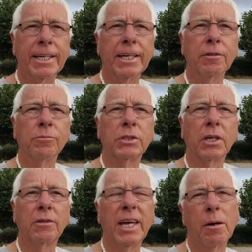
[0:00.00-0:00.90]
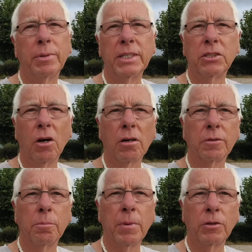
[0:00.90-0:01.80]
Um, so yeah, but it's not
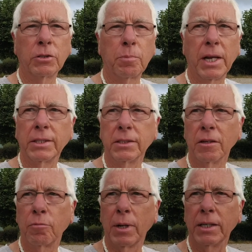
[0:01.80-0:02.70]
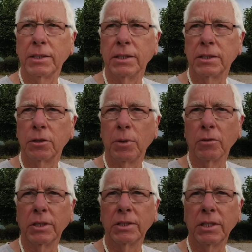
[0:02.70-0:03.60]
the most pleasant of places, to be
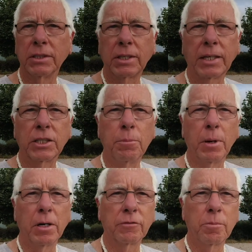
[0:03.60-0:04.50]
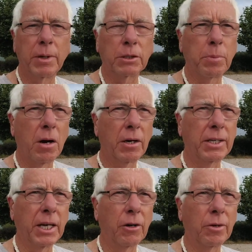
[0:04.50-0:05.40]
honest. It's actually part of a mixed
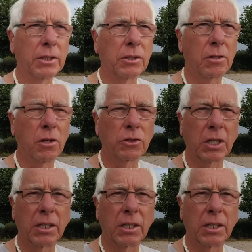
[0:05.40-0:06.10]
parking area, so lots of